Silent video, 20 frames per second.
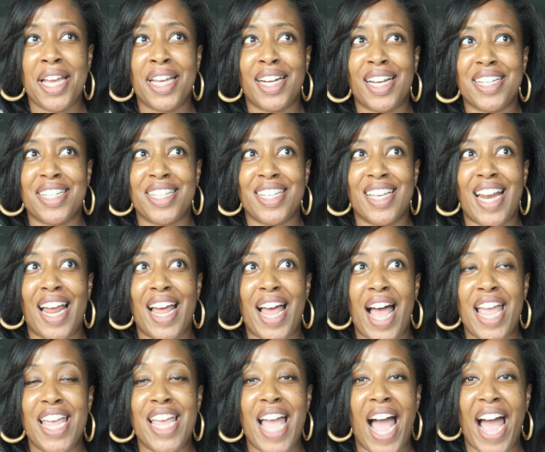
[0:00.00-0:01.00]
And
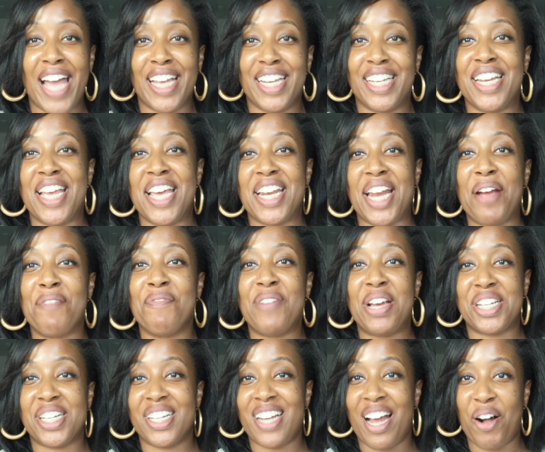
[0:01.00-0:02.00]
I
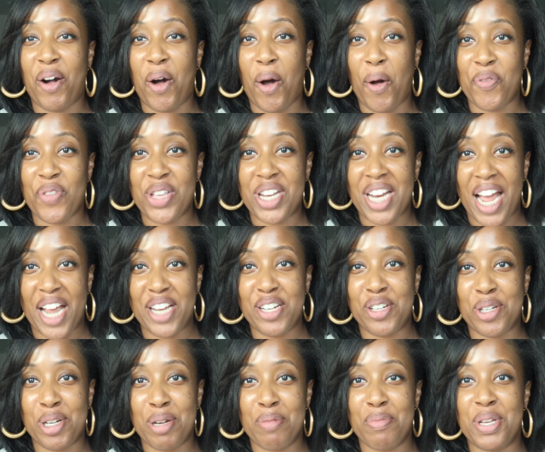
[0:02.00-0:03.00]
mentioned how often I
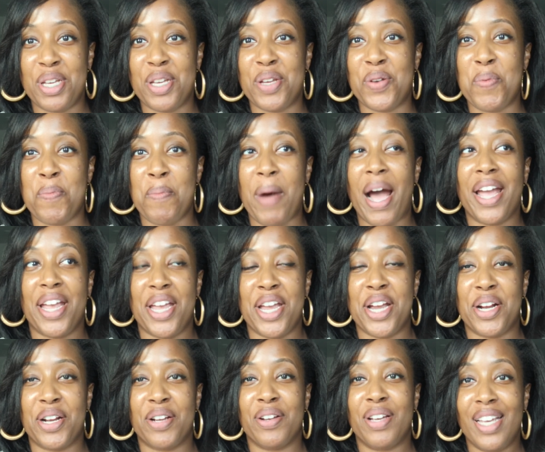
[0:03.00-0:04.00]
trim my
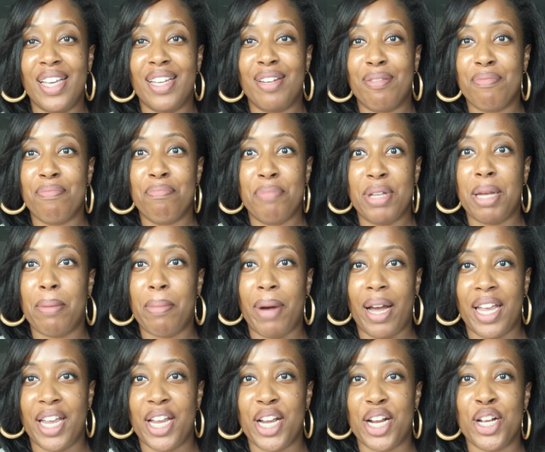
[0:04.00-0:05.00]
hair, it being
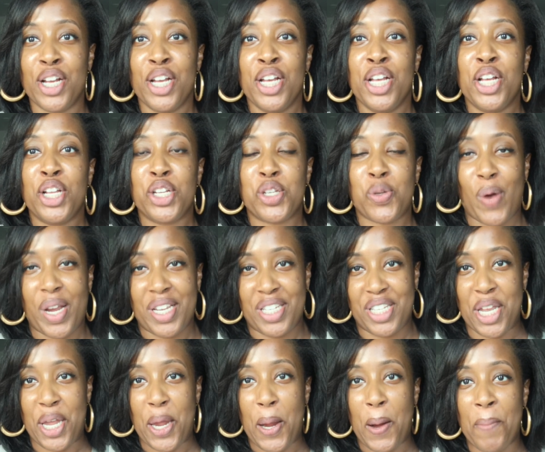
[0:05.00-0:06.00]
my hair,
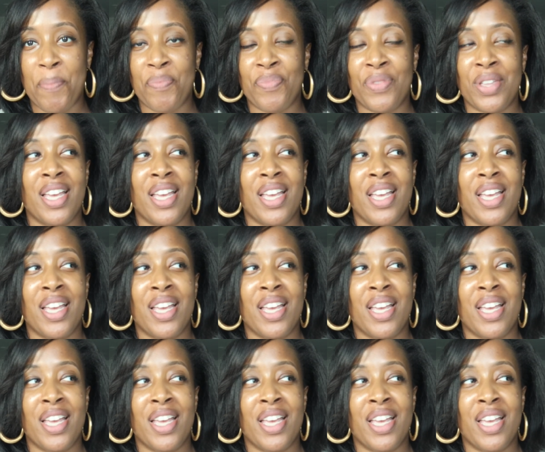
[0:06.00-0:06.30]
twice a year.